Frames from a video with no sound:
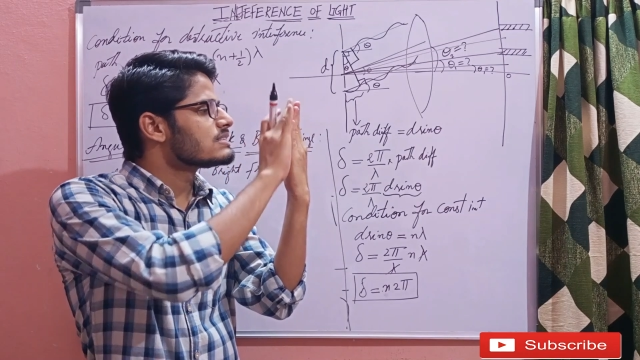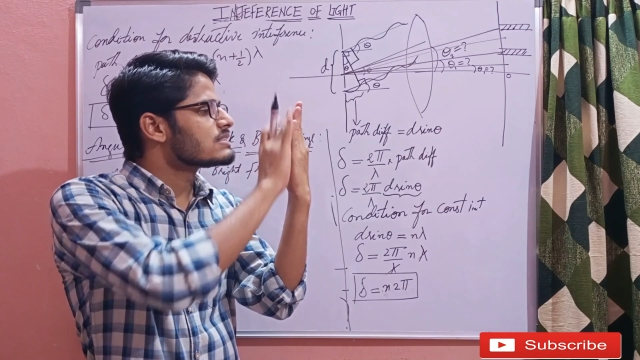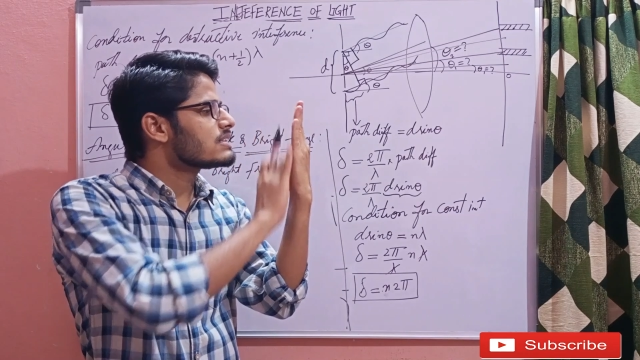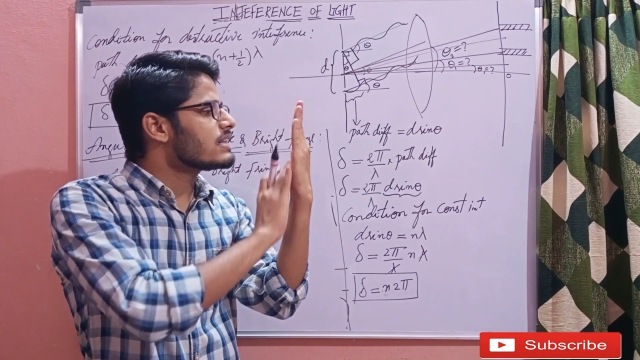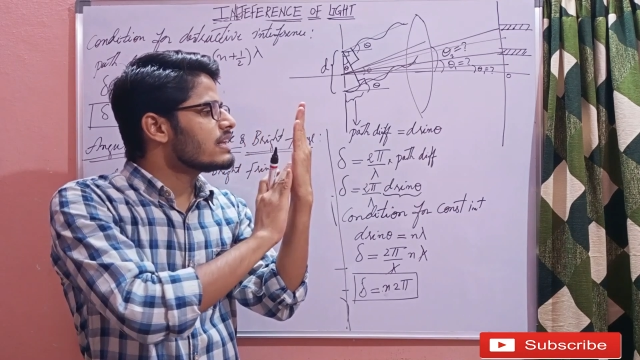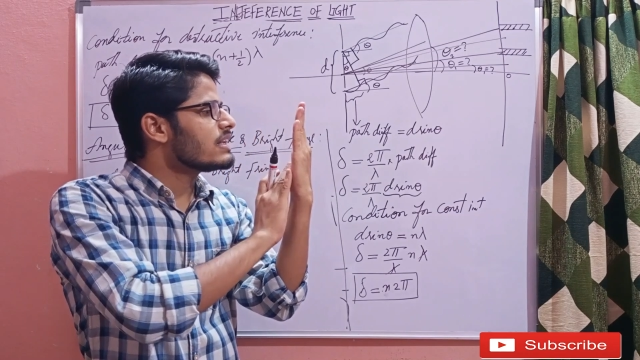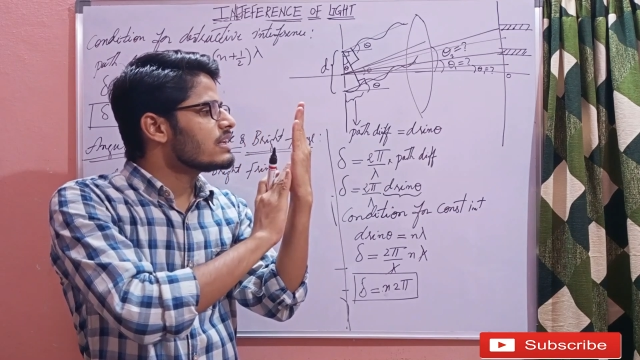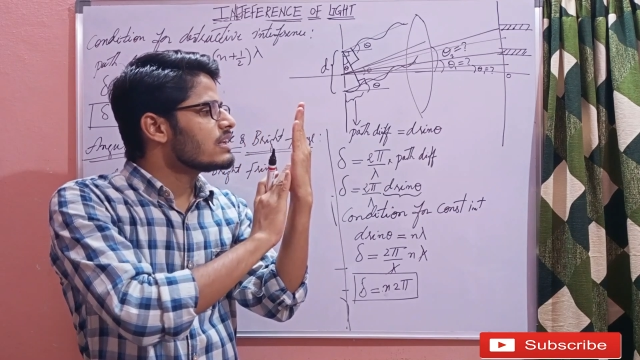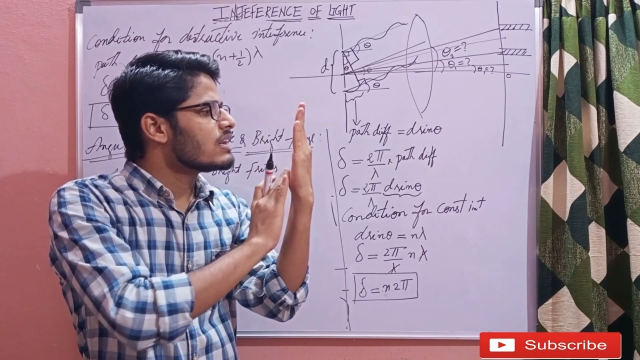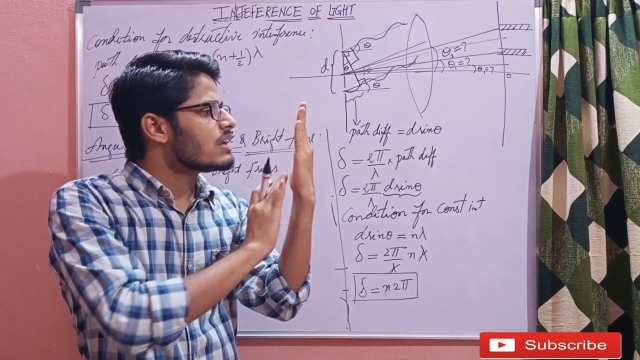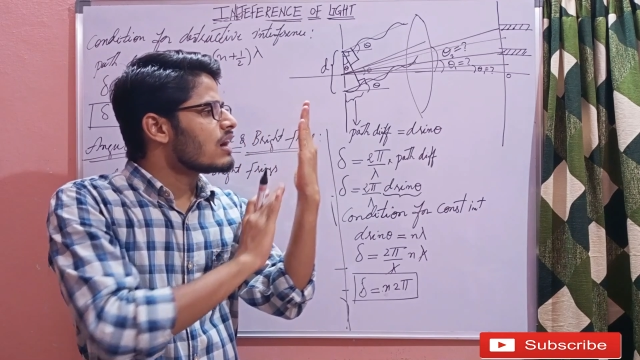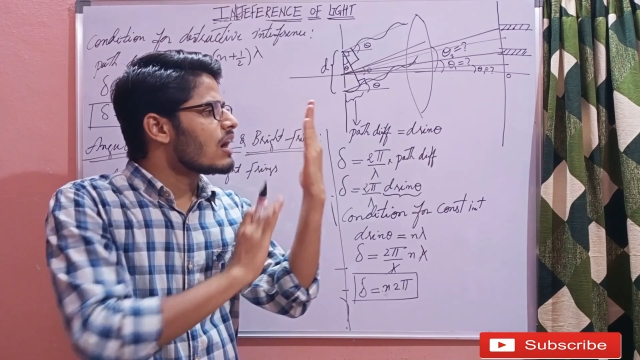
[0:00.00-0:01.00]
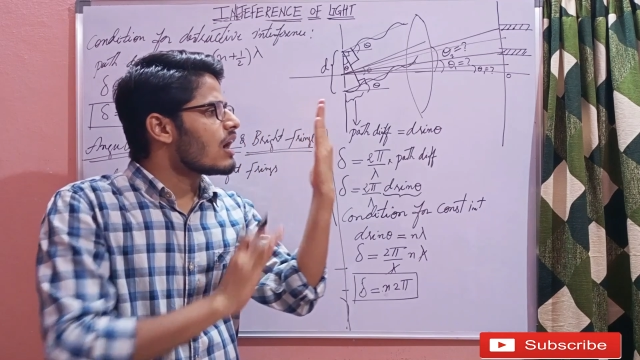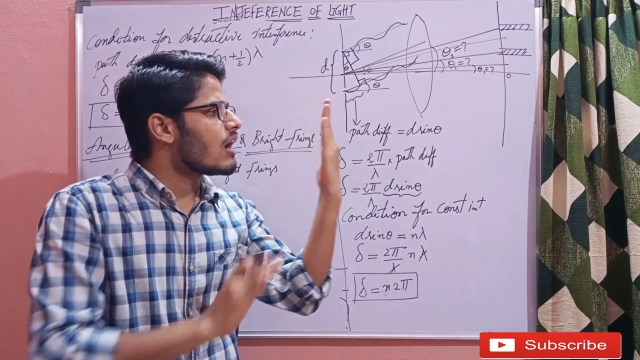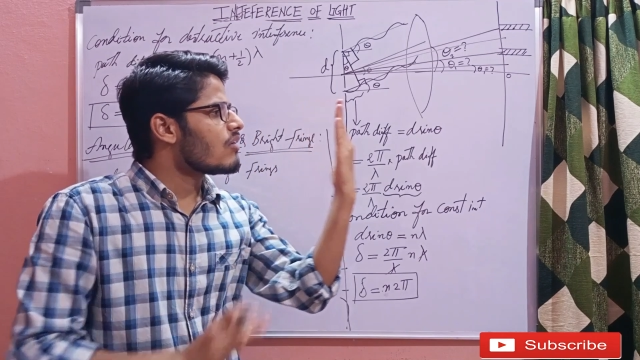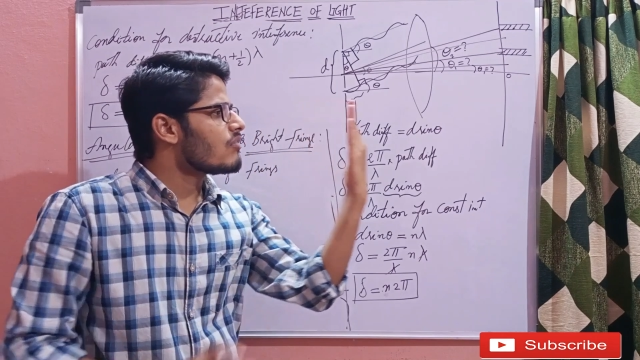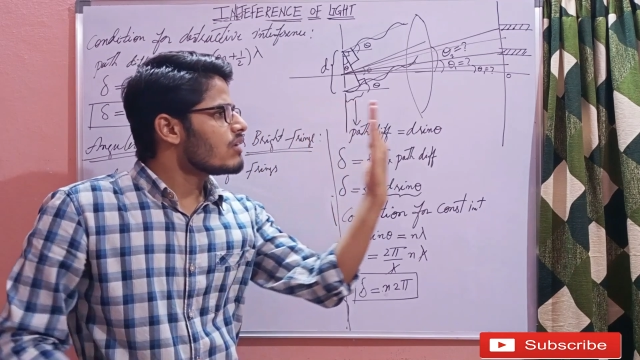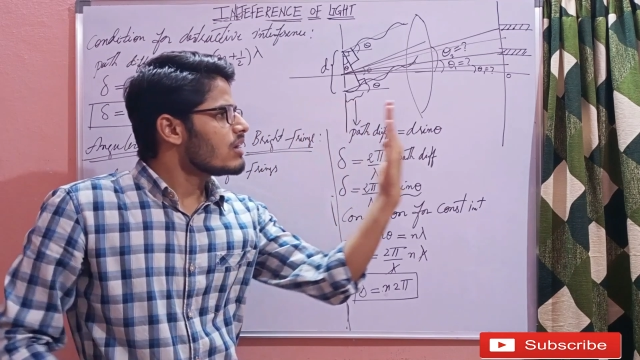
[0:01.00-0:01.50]
screen
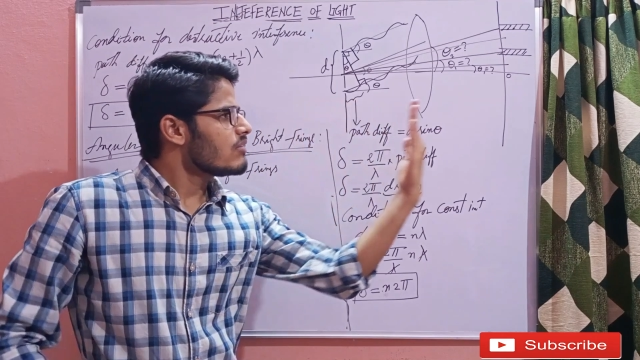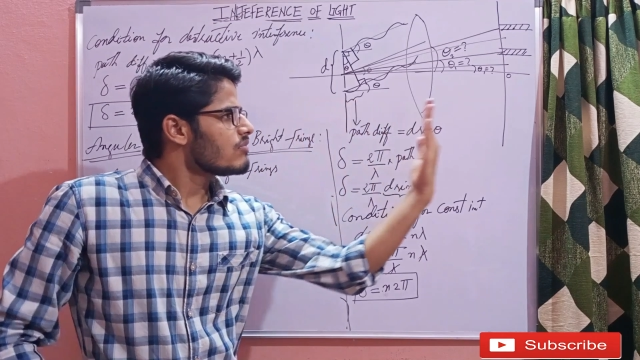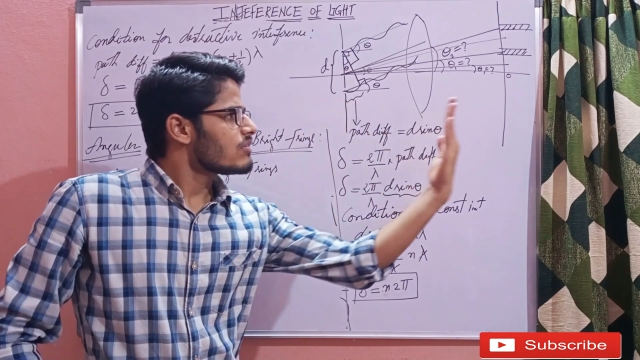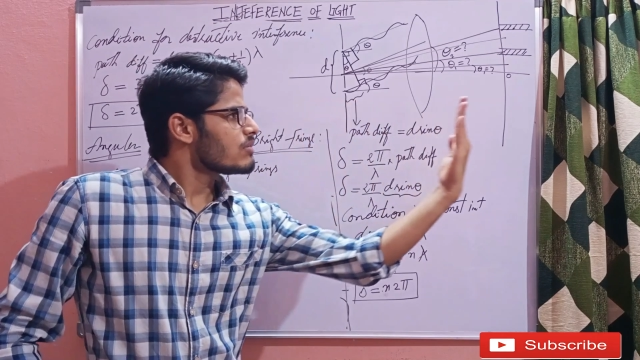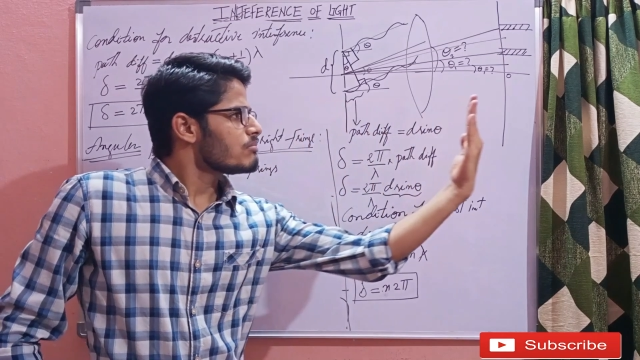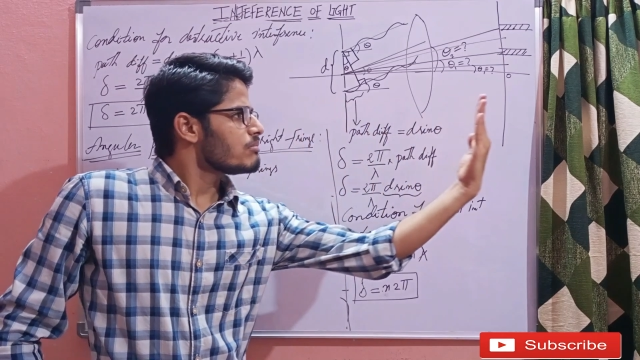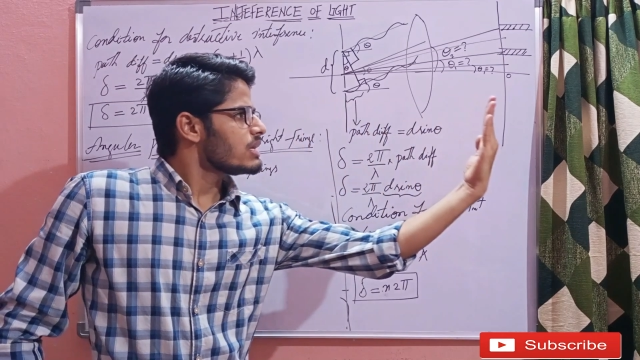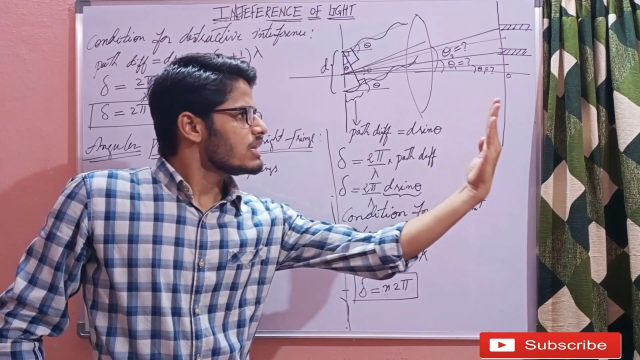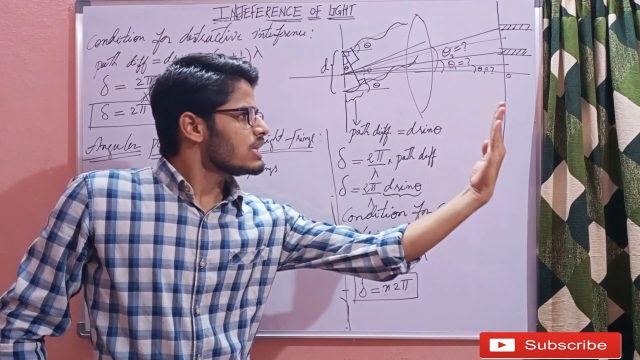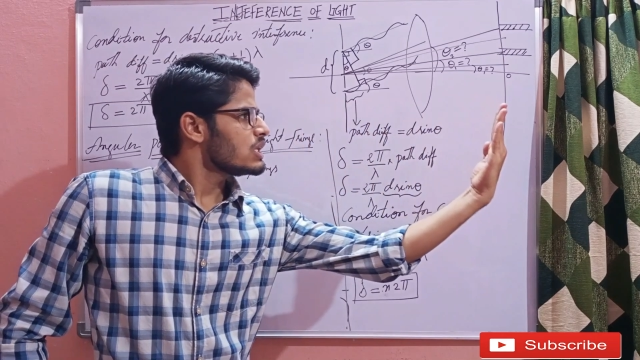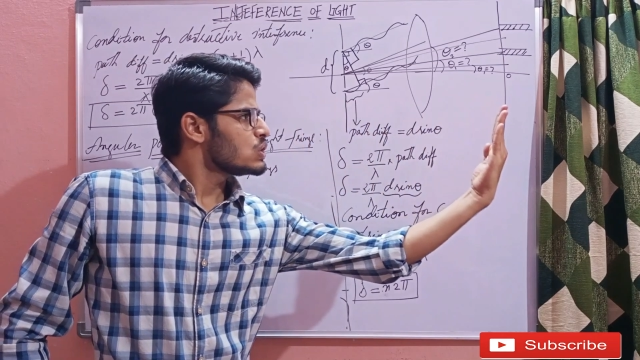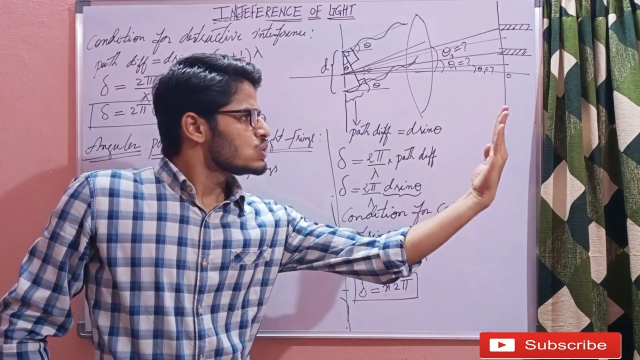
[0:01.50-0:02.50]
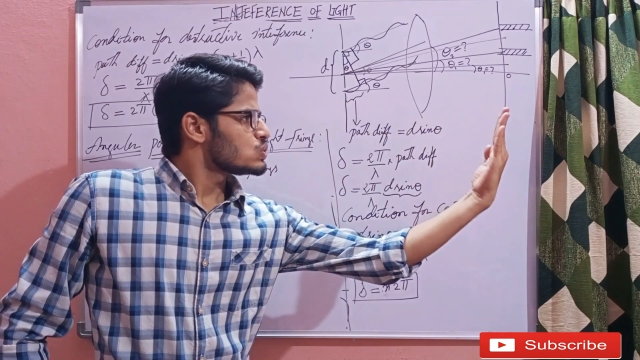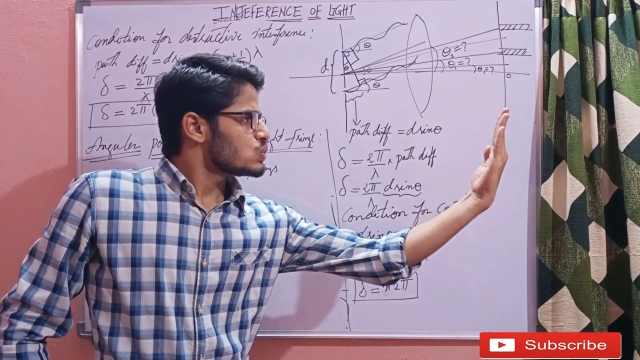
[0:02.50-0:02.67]
away from me,